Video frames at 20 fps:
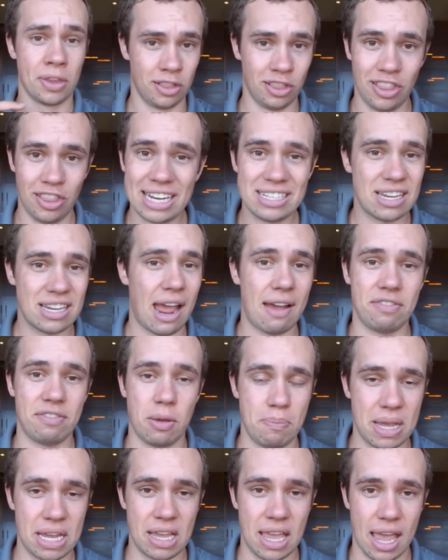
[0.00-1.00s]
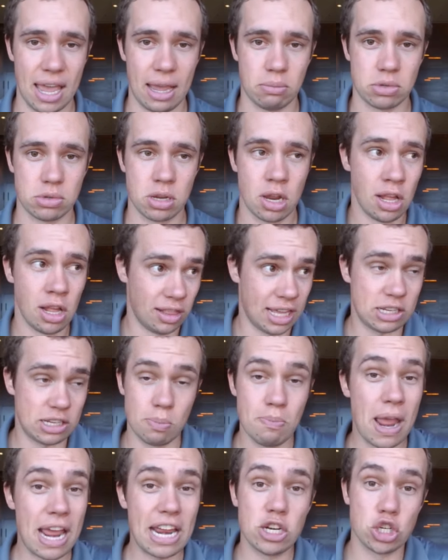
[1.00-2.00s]
let's have the big games. Let's
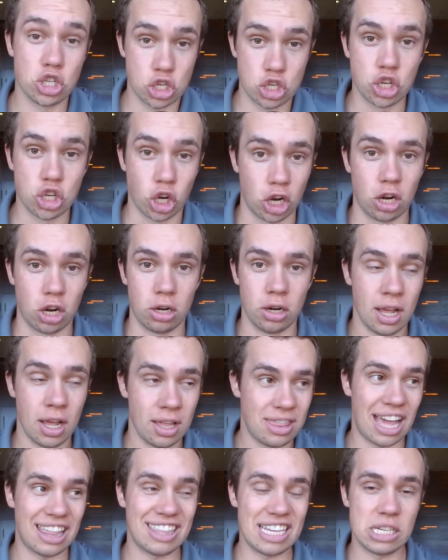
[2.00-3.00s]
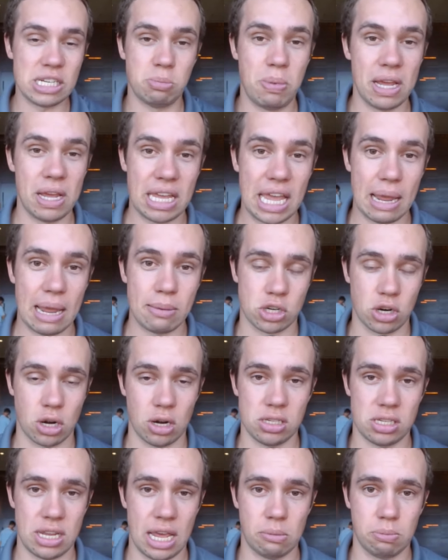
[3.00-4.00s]
ensure that these big games are
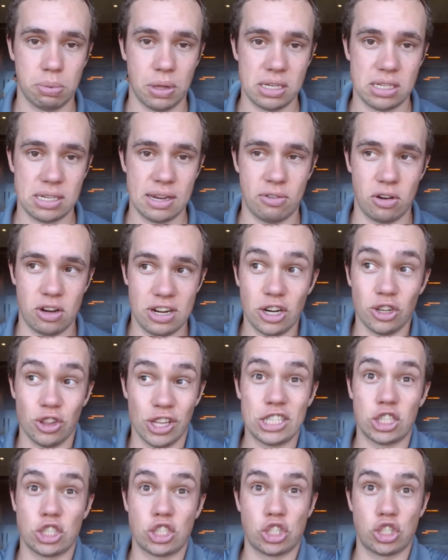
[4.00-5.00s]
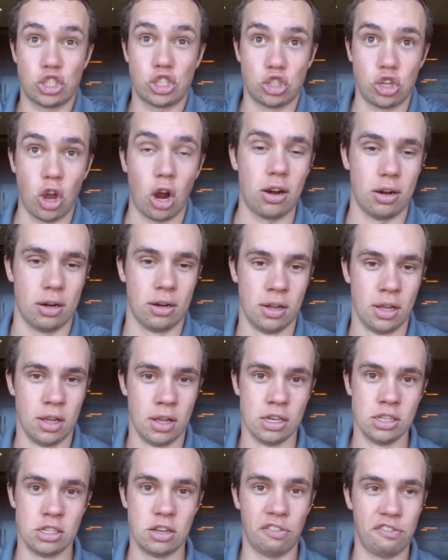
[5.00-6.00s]
going to take place every year. Let's start
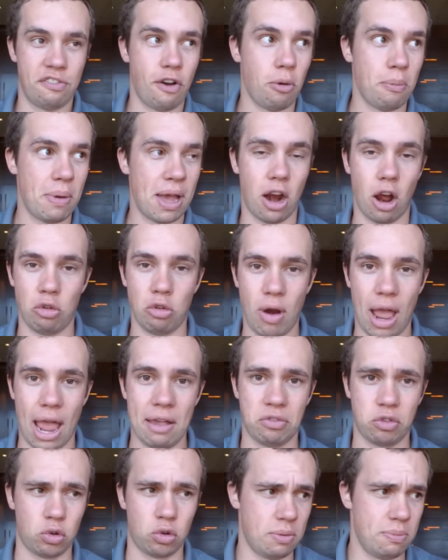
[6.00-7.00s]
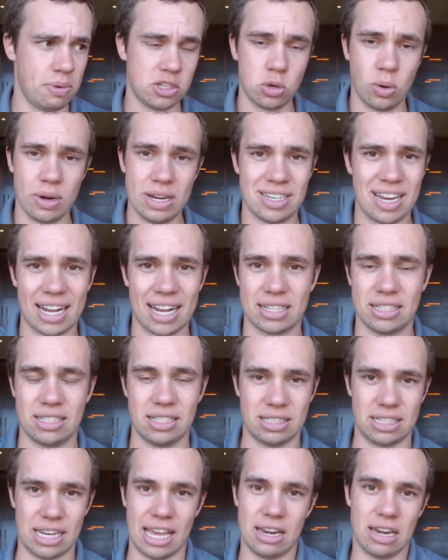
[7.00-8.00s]
to foment a rivalry between
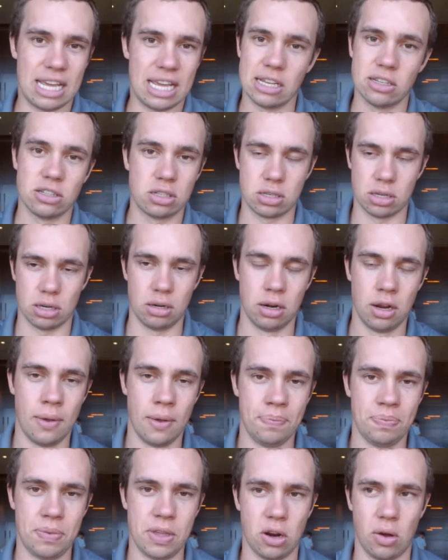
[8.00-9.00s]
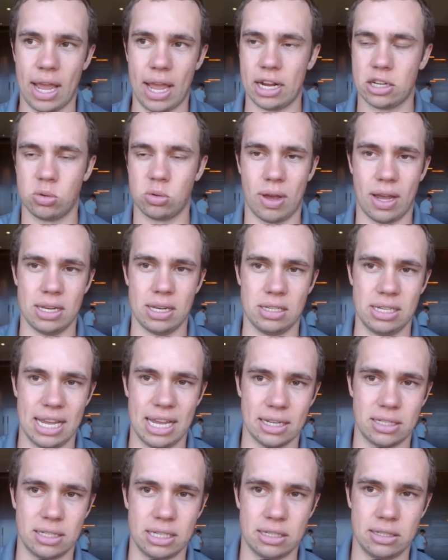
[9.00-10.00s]
Texas and insert, you know, X, Y, and Z
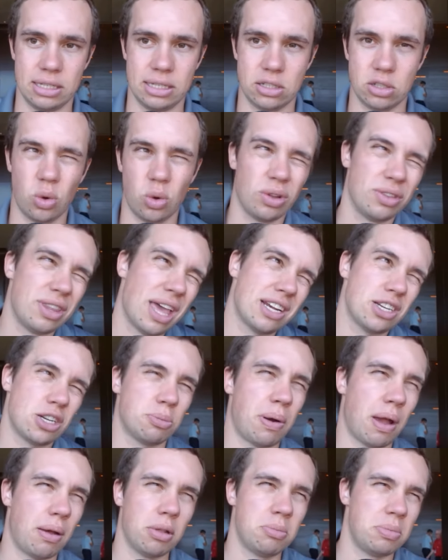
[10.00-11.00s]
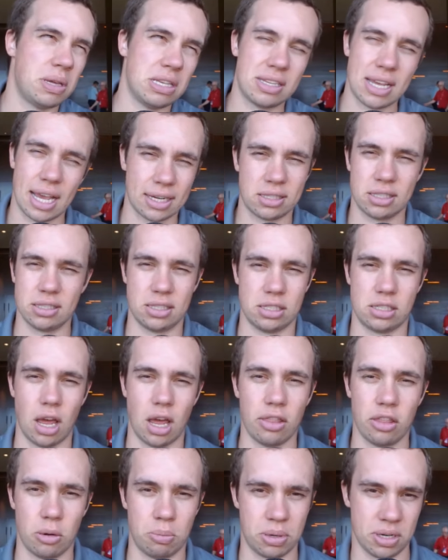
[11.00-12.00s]
S E C school. That should probably be Texas's
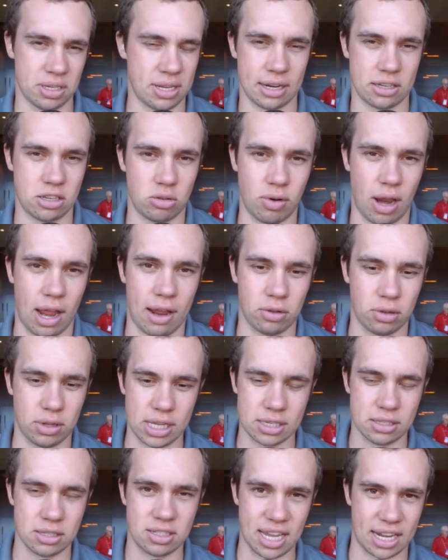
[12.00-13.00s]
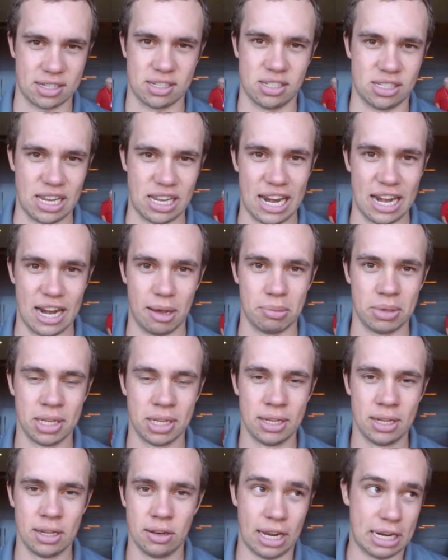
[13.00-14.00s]
other protected rival is Texas A and M.
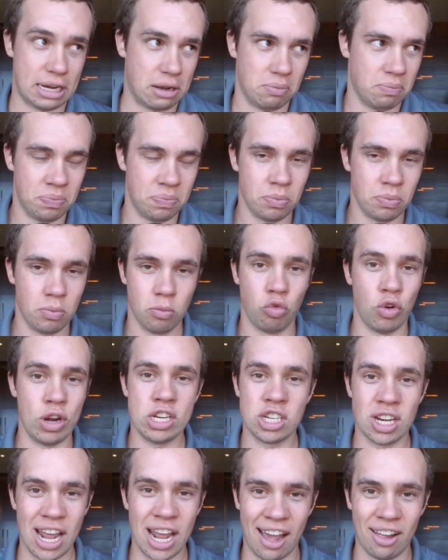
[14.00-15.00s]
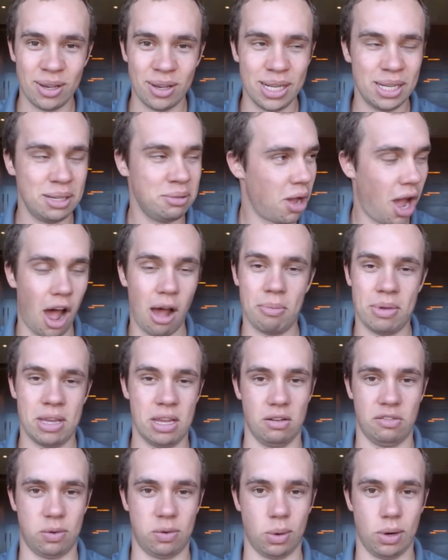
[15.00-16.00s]
Like regionality, I'm
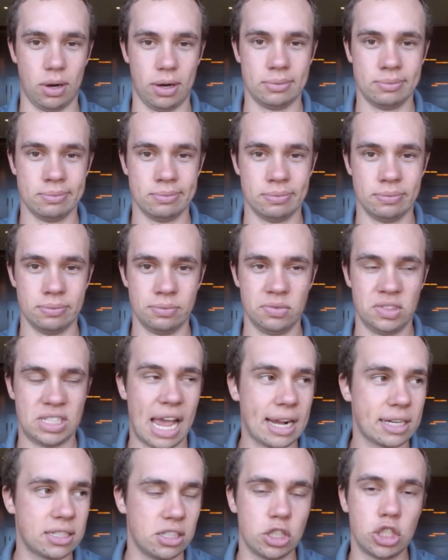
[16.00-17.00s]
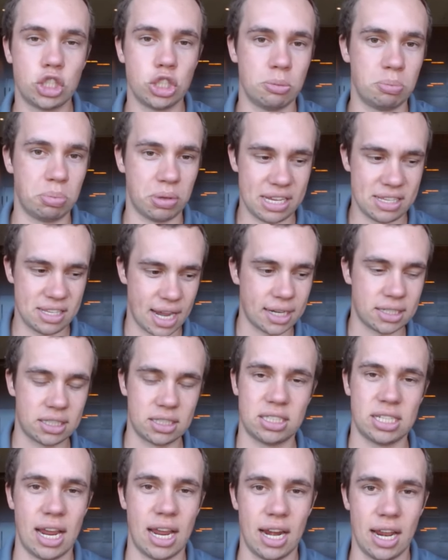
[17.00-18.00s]
here for it. Texas should play
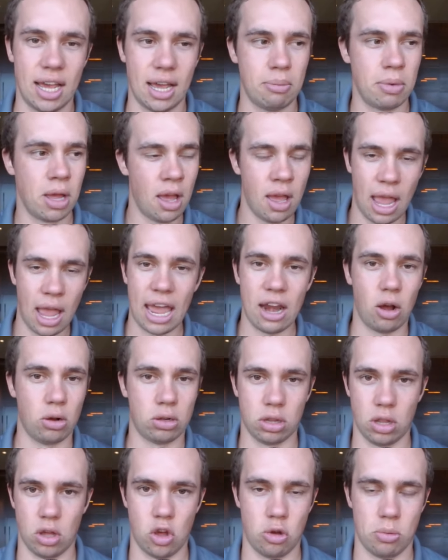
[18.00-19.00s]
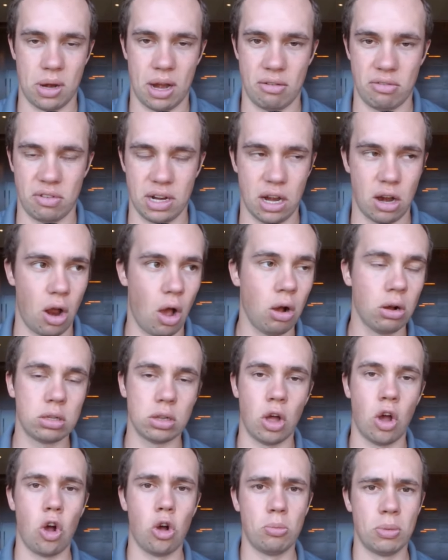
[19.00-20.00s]
Texas A and M and Oklahoma every year.
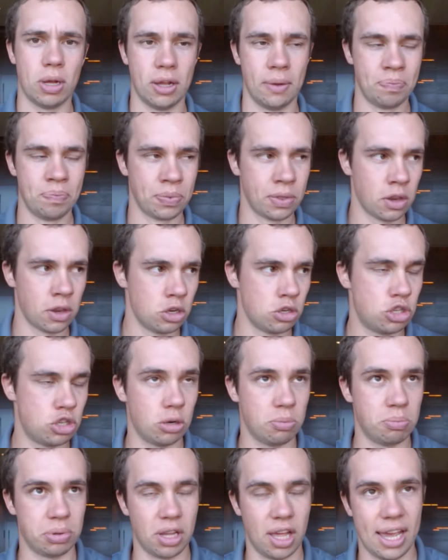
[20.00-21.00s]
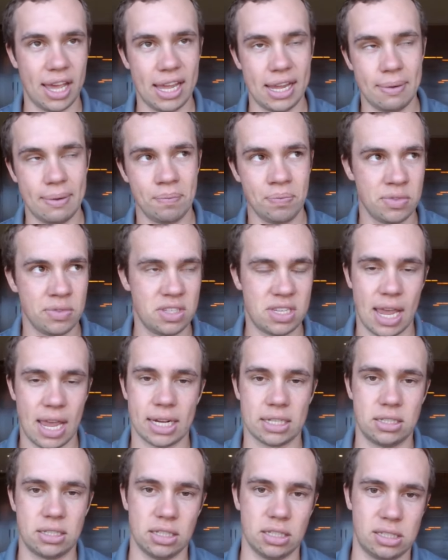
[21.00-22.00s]
Oklahoma should play
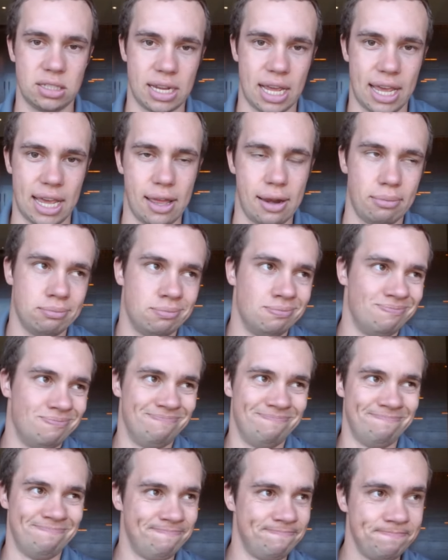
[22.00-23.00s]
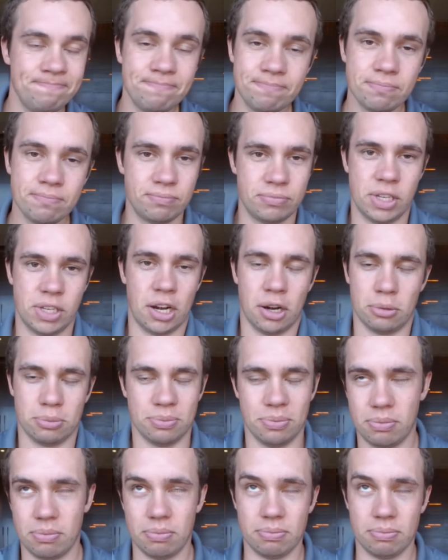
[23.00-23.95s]
Texas and, you know,